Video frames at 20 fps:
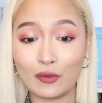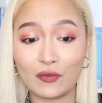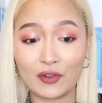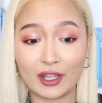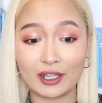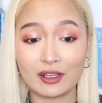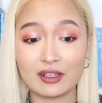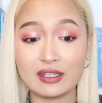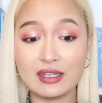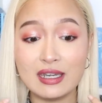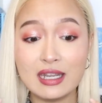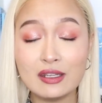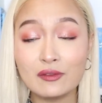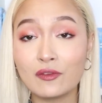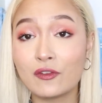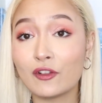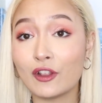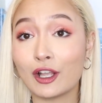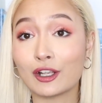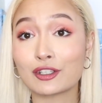of like an
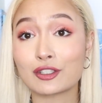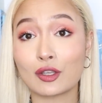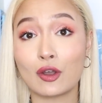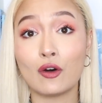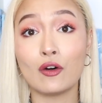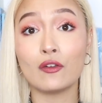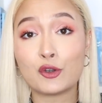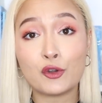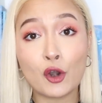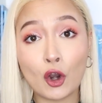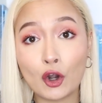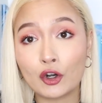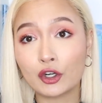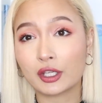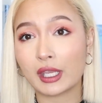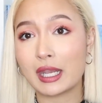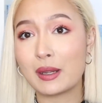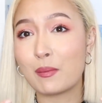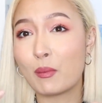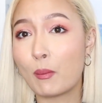influx of
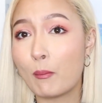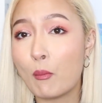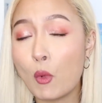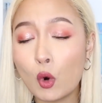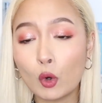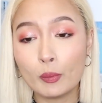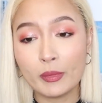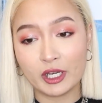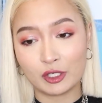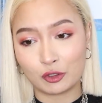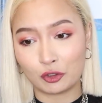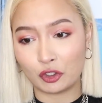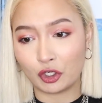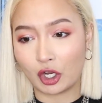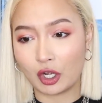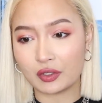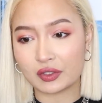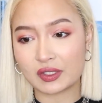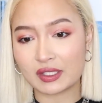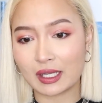dark and more mature
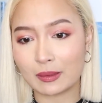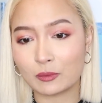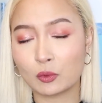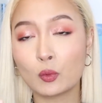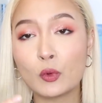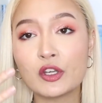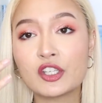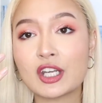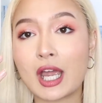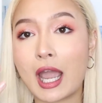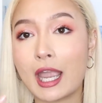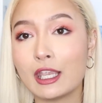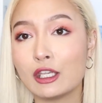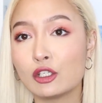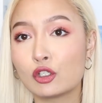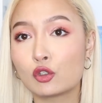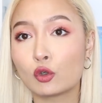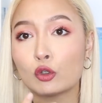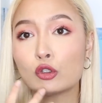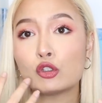concept, which I
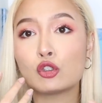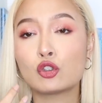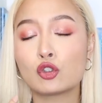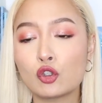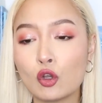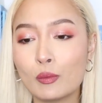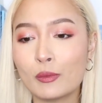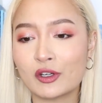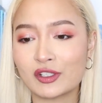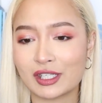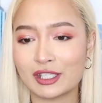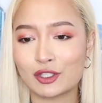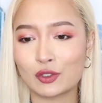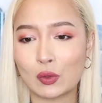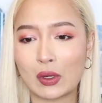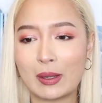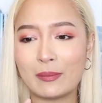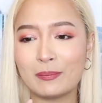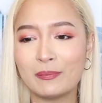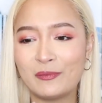enjoy so much. And
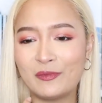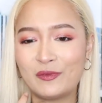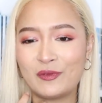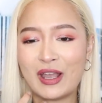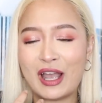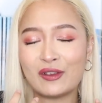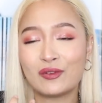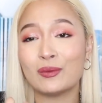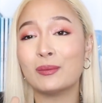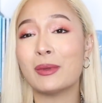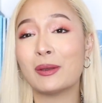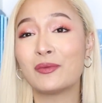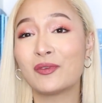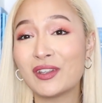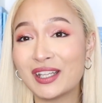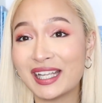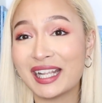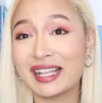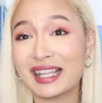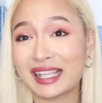so I'm
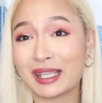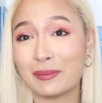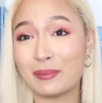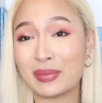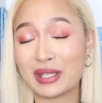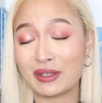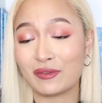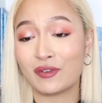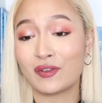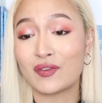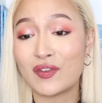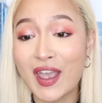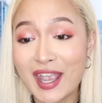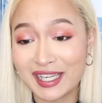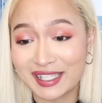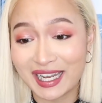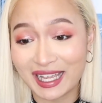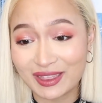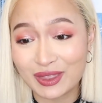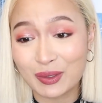feeling like I'm being
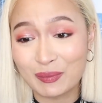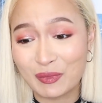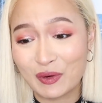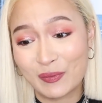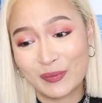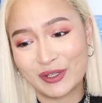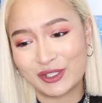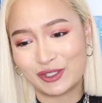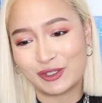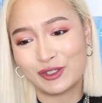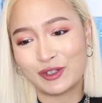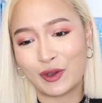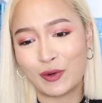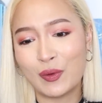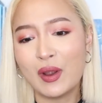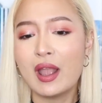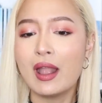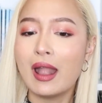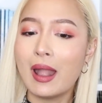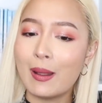fed at the moment, you
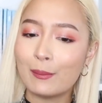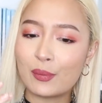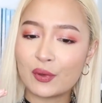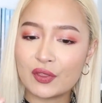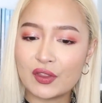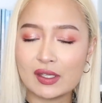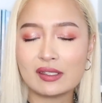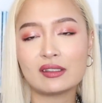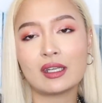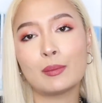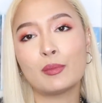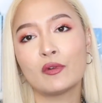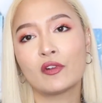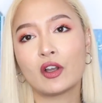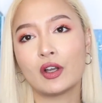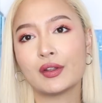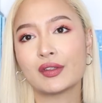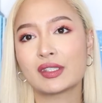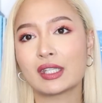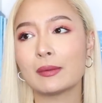know. But this type of
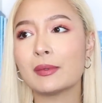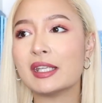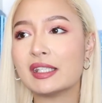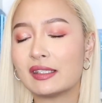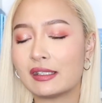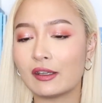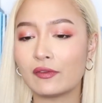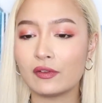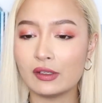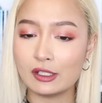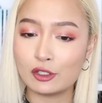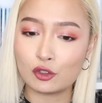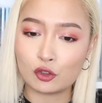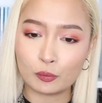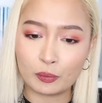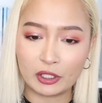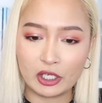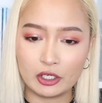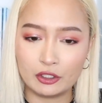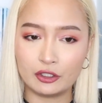concept is definitely
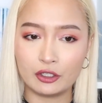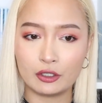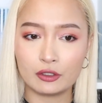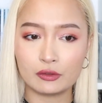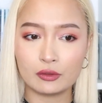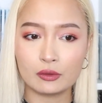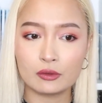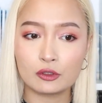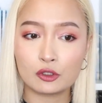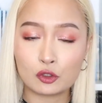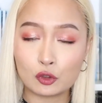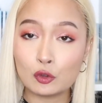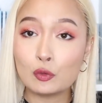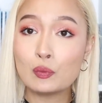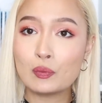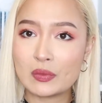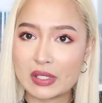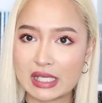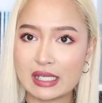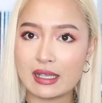superior to
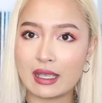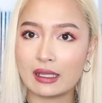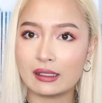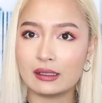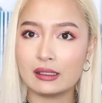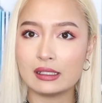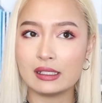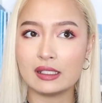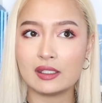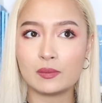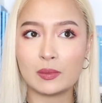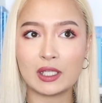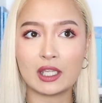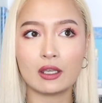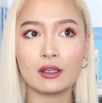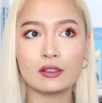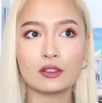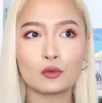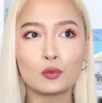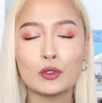me, at least,
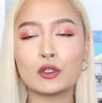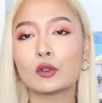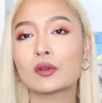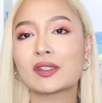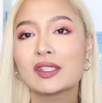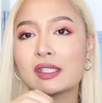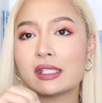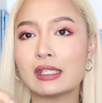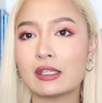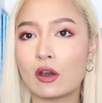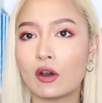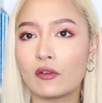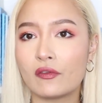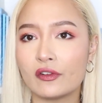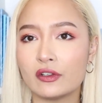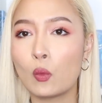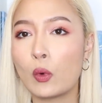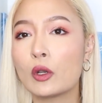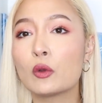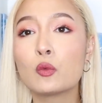because we don't see it
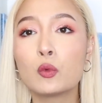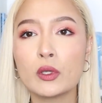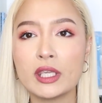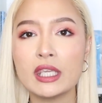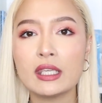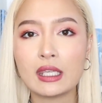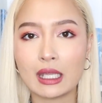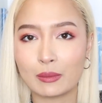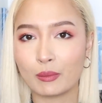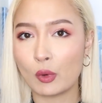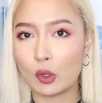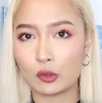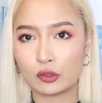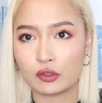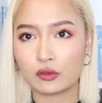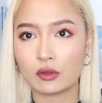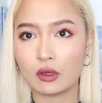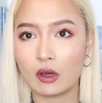often. What we get most